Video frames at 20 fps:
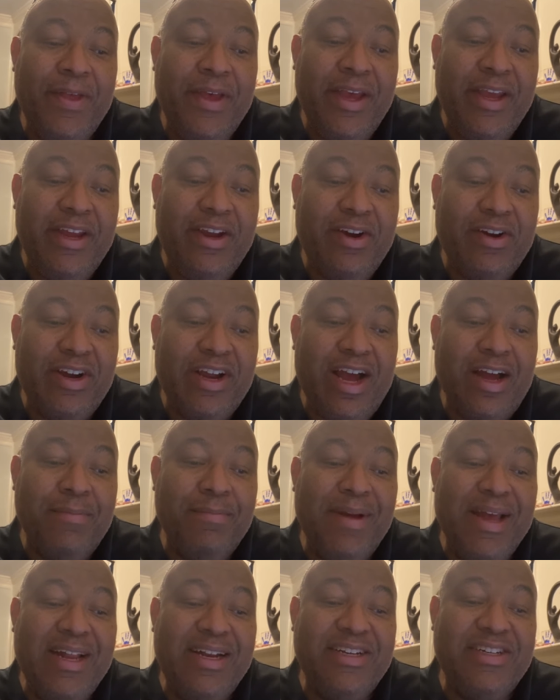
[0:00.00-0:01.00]
Your young
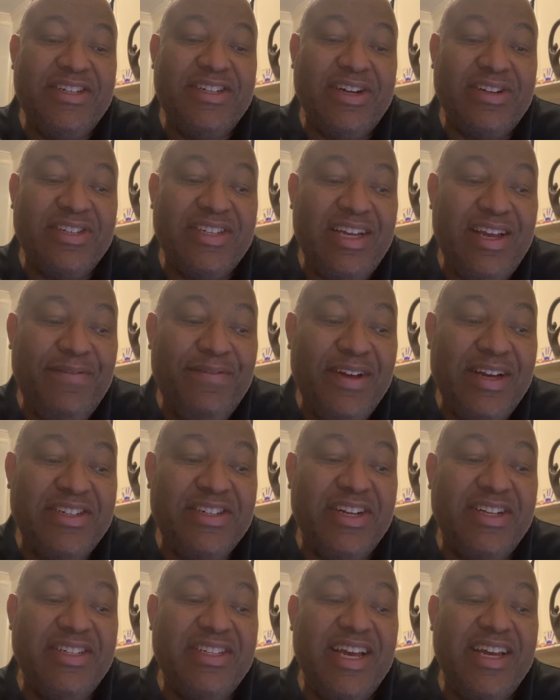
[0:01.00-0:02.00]
men shall see
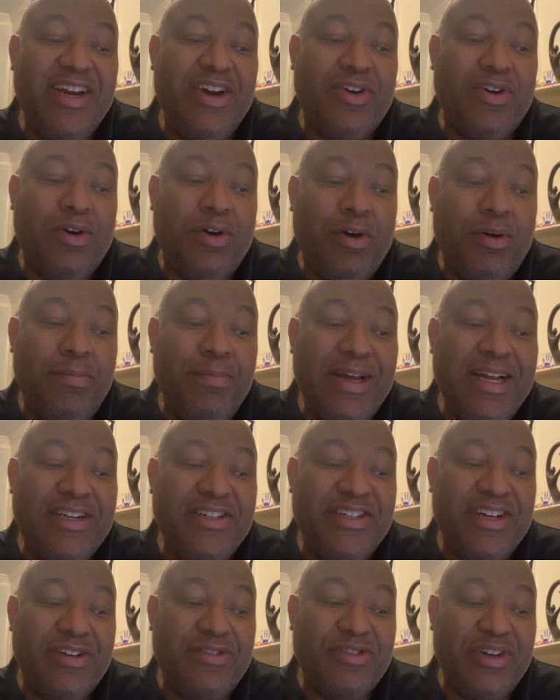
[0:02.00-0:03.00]
visions, and your old men
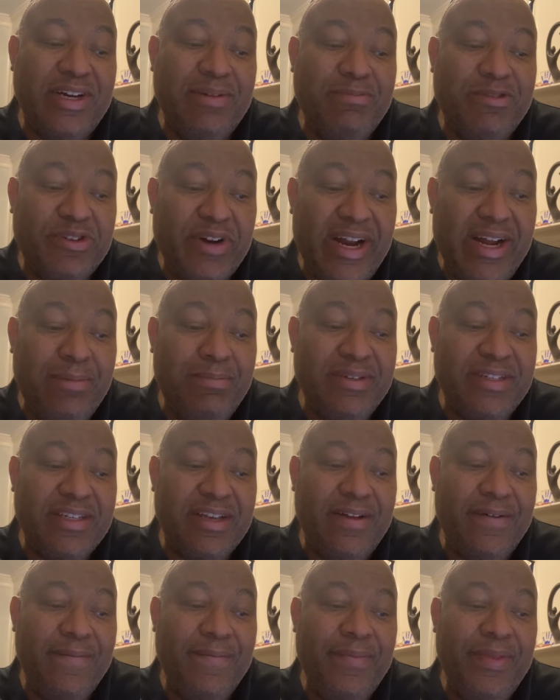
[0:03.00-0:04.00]
shall dream dreams.
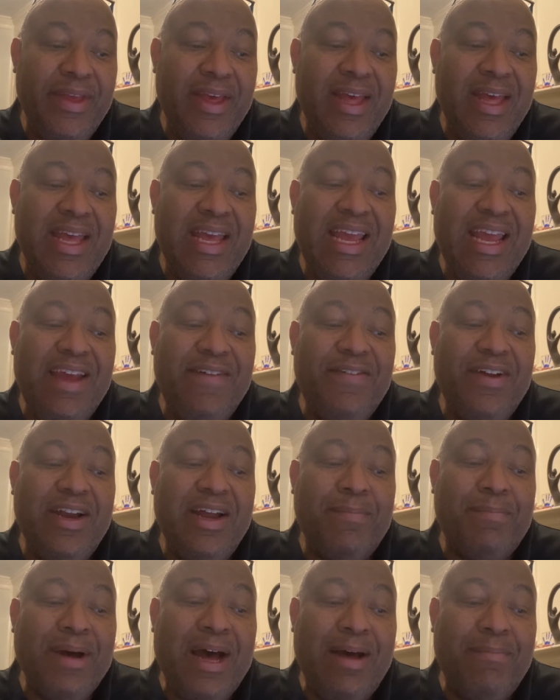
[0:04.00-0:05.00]
Even
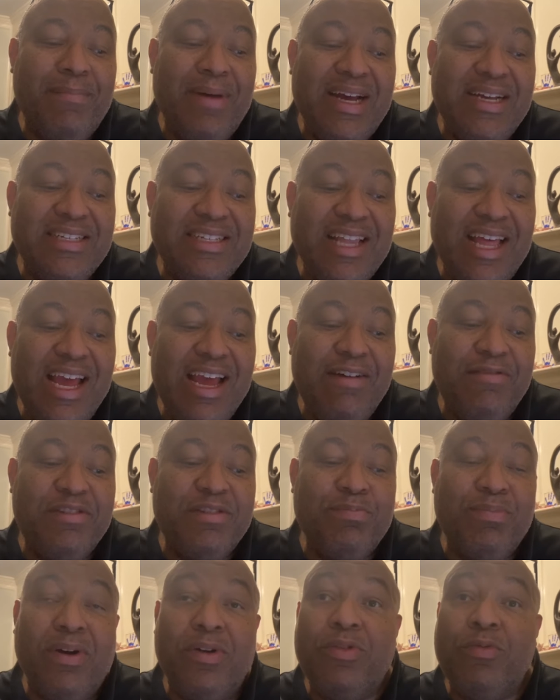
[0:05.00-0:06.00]
upon my slaves,
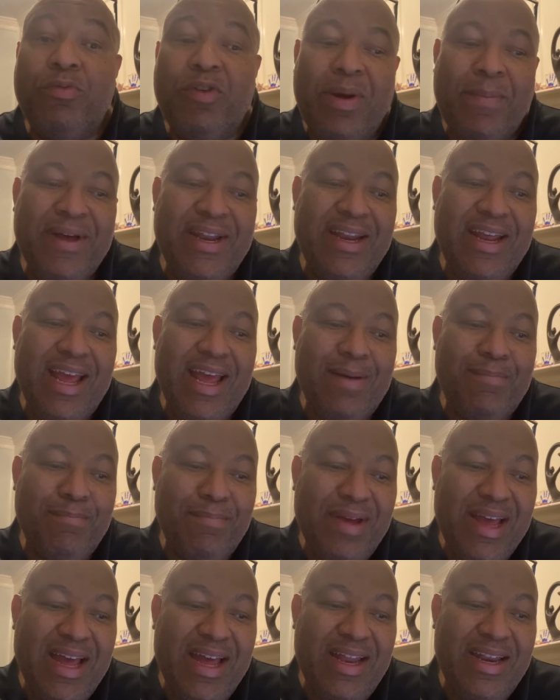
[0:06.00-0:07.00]
both women and
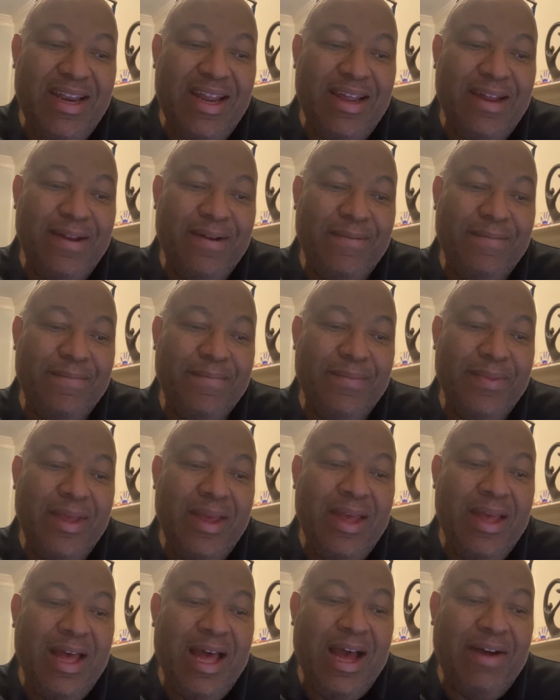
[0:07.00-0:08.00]
men,
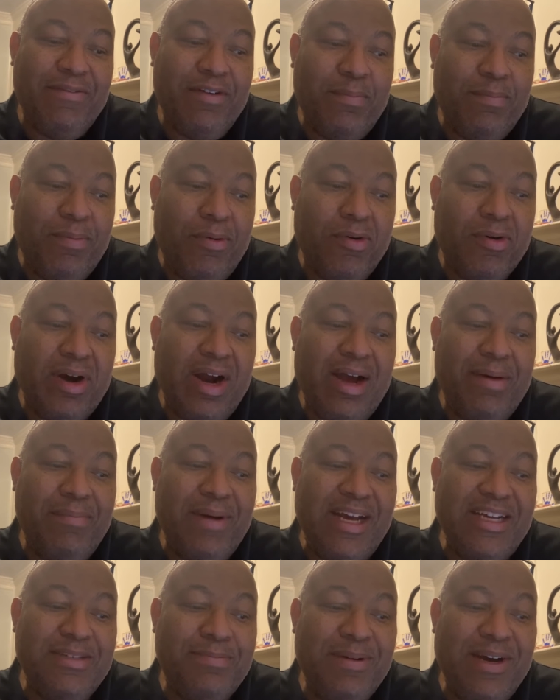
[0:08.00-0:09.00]
I will pour out
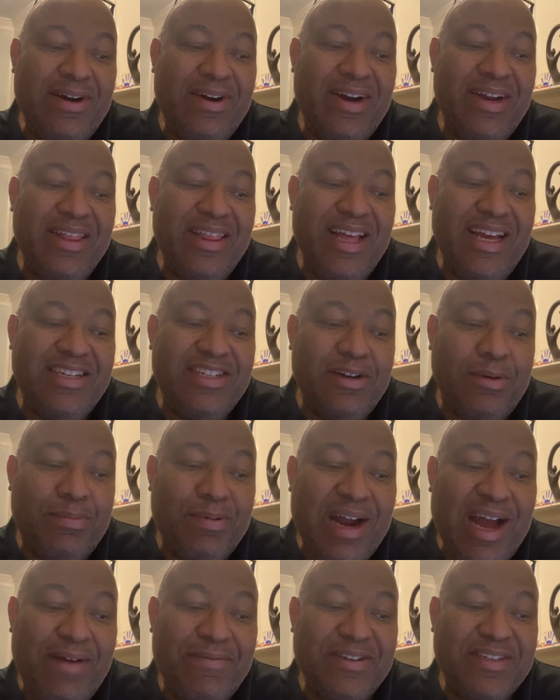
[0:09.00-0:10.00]
my Spirit, and they shall
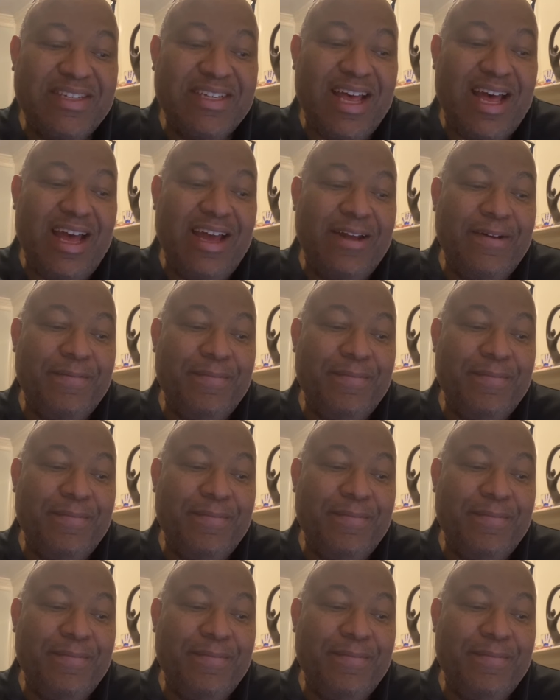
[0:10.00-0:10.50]
prophesy.